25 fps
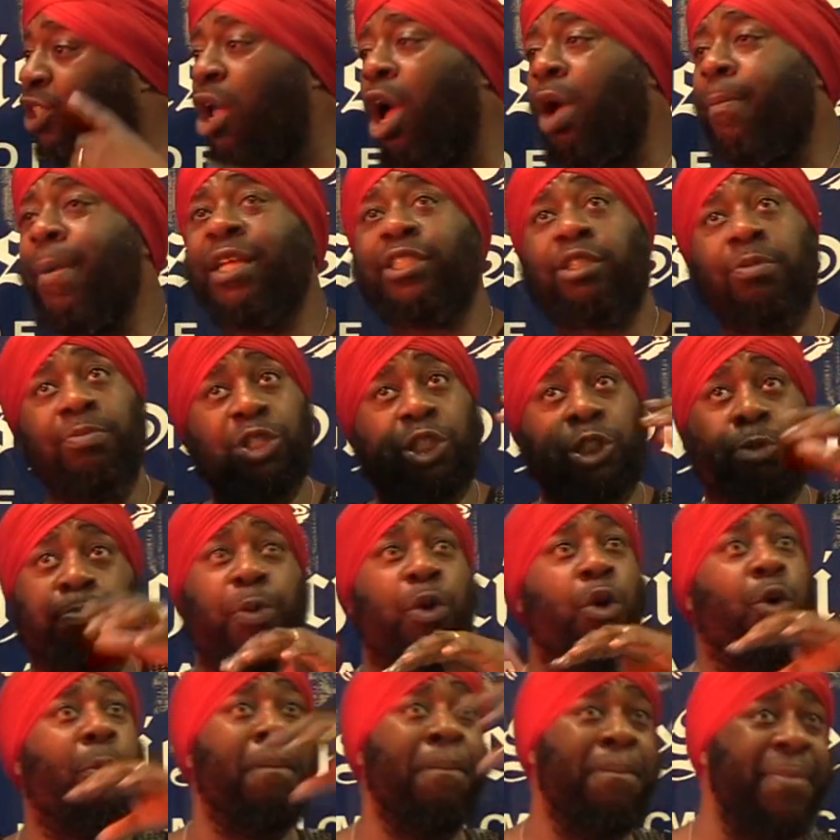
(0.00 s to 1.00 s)
talking about some
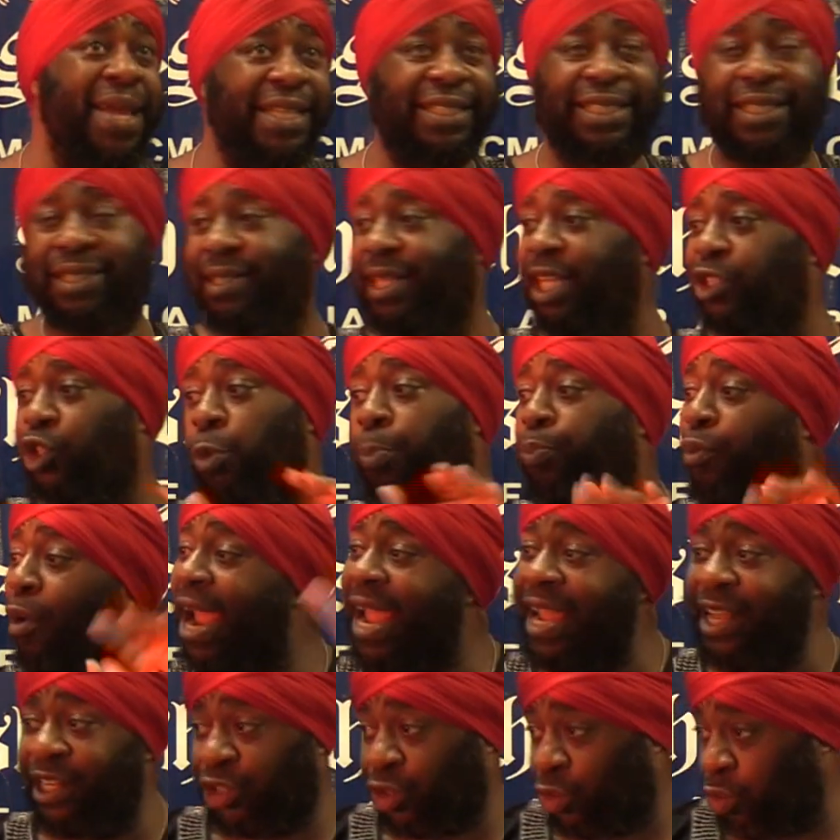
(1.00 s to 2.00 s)
spook mist that you're
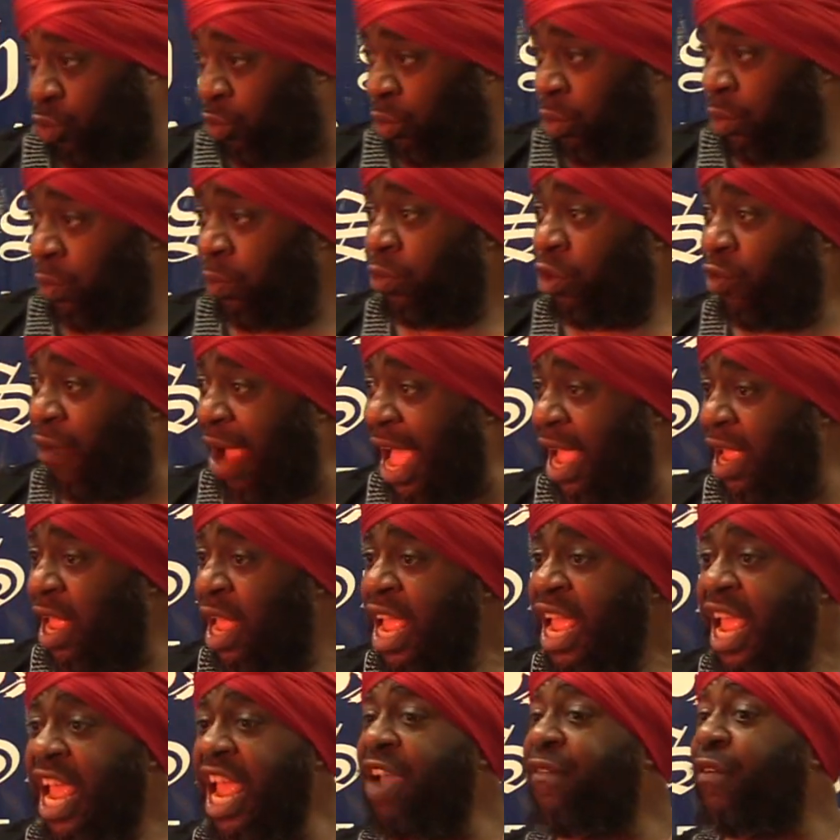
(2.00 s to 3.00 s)
praying to,
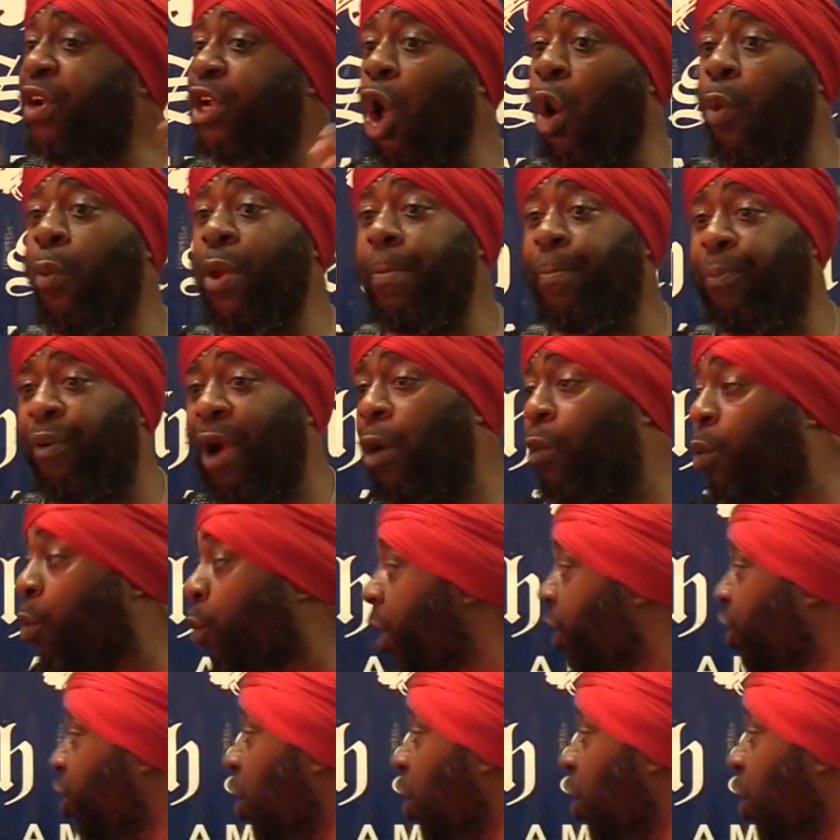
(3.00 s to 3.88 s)
right? Even though we pray, when we